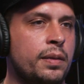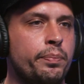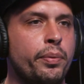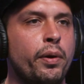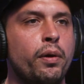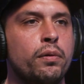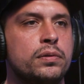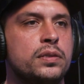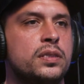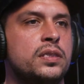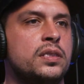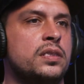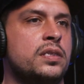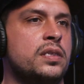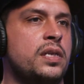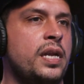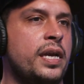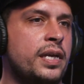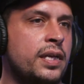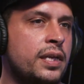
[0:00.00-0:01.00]
get
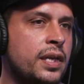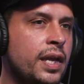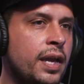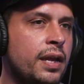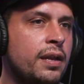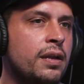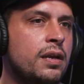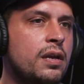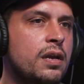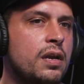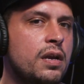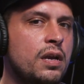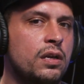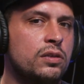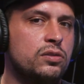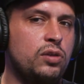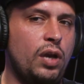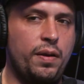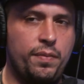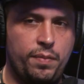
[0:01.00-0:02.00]
bonuses and I can get,
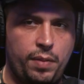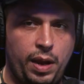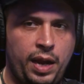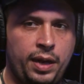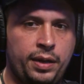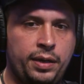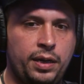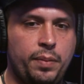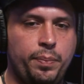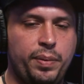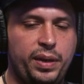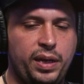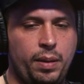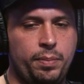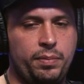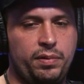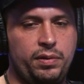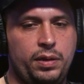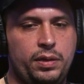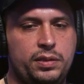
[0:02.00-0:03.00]
so I ended up
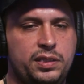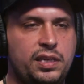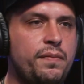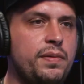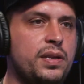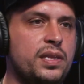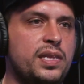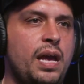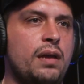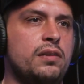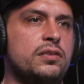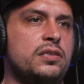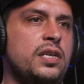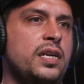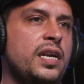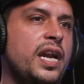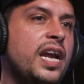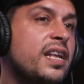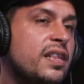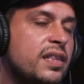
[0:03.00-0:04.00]
becoming a $70,000
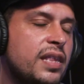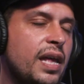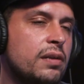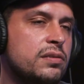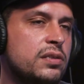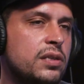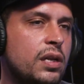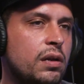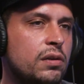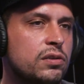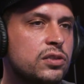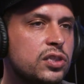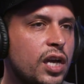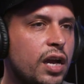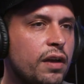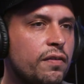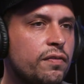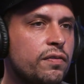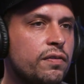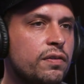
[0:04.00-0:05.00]
and $80,000
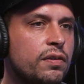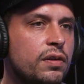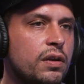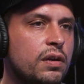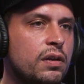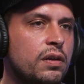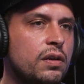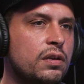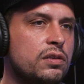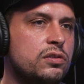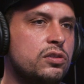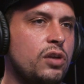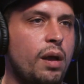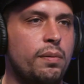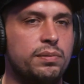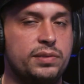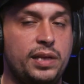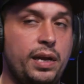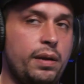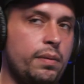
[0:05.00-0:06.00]
chef. So
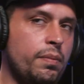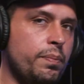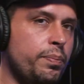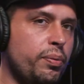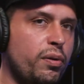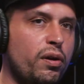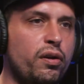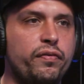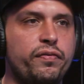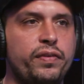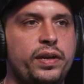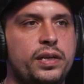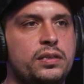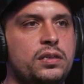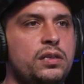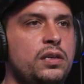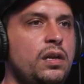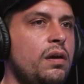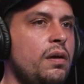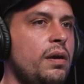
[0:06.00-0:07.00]
I was like,
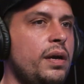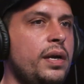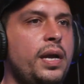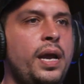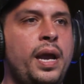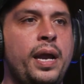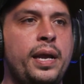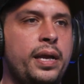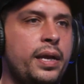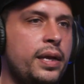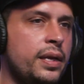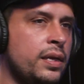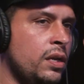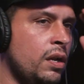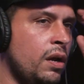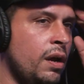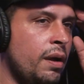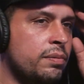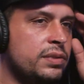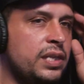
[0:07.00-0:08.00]
perfect. You know,
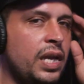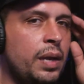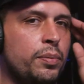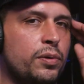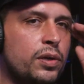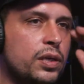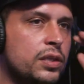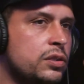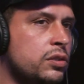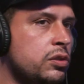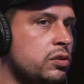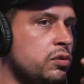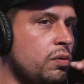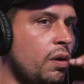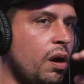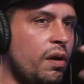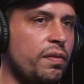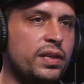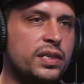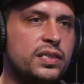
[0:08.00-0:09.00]
I was able to
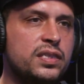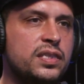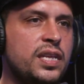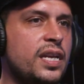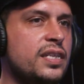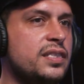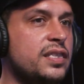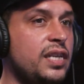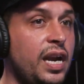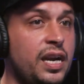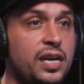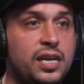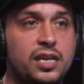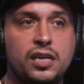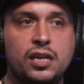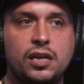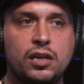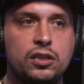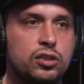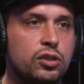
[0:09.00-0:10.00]
do all these things that I
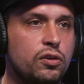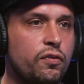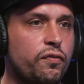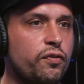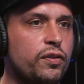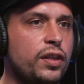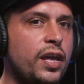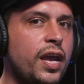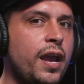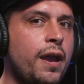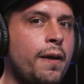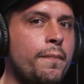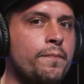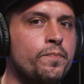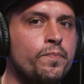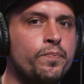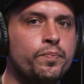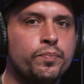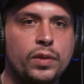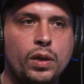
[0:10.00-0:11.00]
needed to do for them.
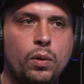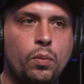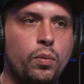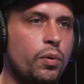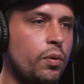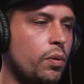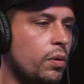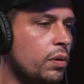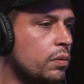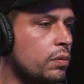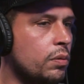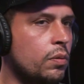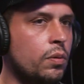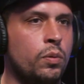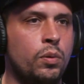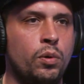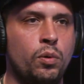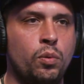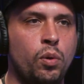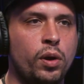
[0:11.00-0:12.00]
We were
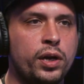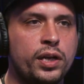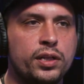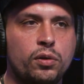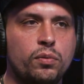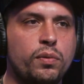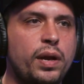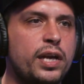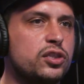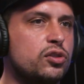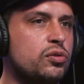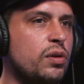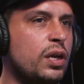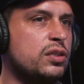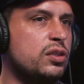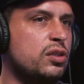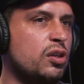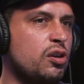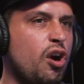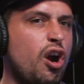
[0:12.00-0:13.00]
working the
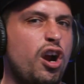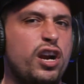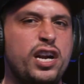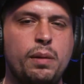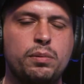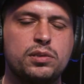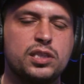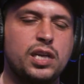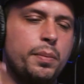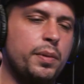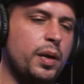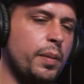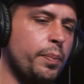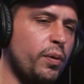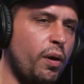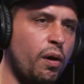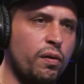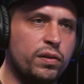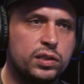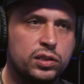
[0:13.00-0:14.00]
restaurants, the garden. I was coming
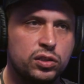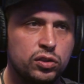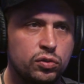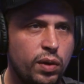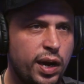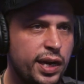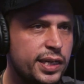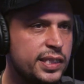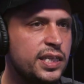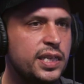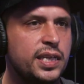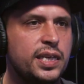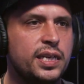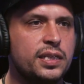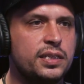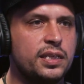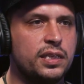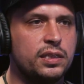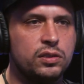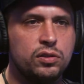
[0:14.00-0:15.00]
up with all these new
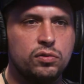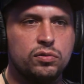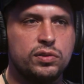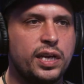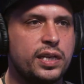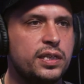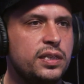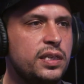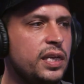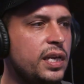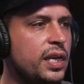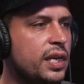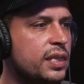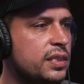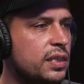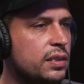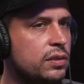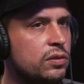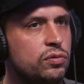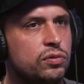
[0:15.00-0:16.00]
ideas and new
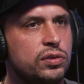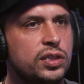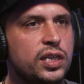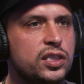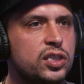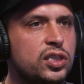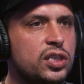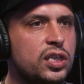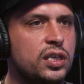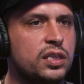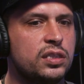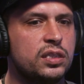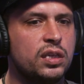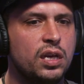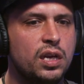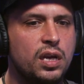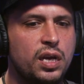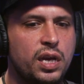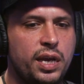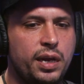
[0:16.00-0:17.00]
techniques and new dishes.
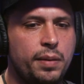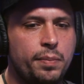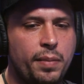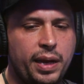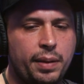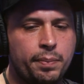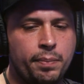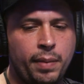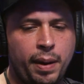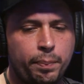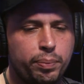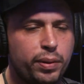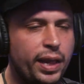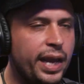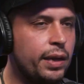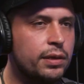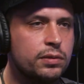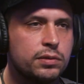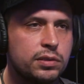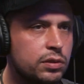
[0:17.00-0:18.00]
And my
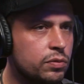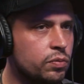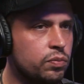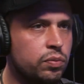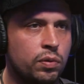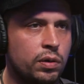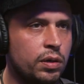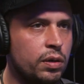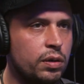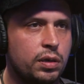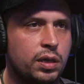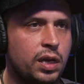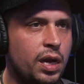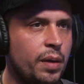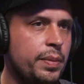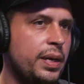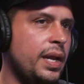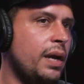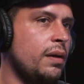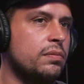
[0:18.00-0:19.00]
plates were
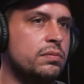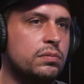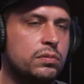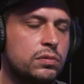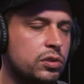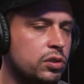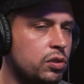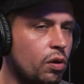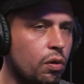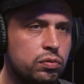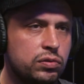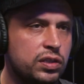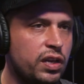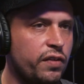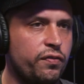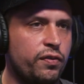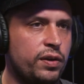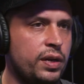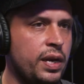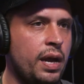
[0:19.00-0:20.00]
coming out so
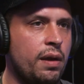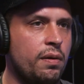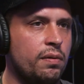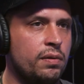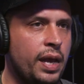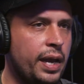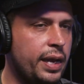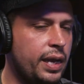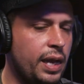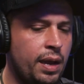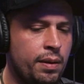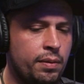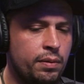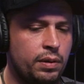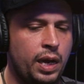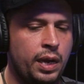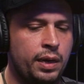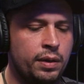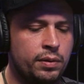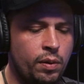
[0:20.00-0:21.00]
different now. Like
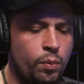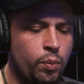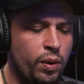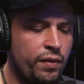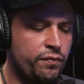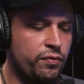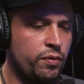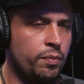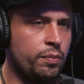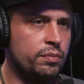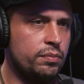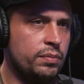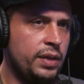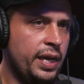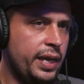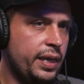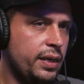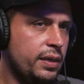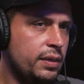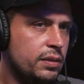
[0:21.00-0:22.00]
I went from
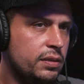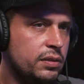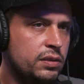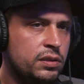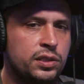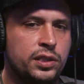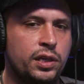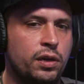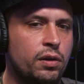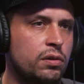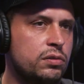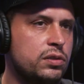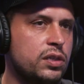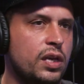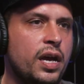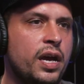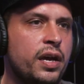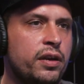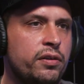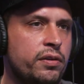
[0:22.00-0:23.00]
like 0
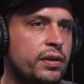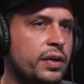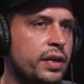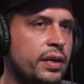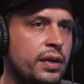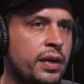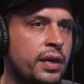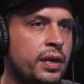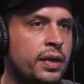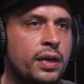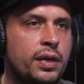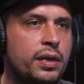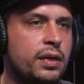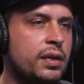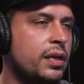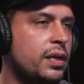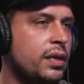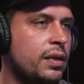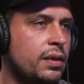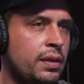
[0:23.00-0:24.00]
to 100 in
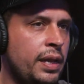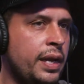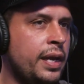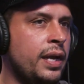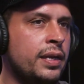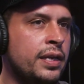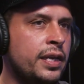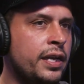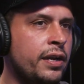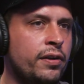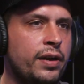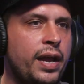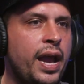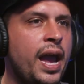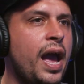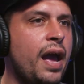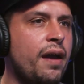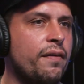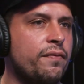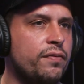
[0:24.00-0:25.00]
a year and a
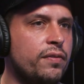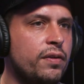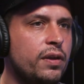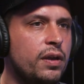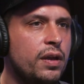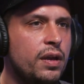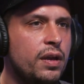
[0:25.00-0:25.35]
half.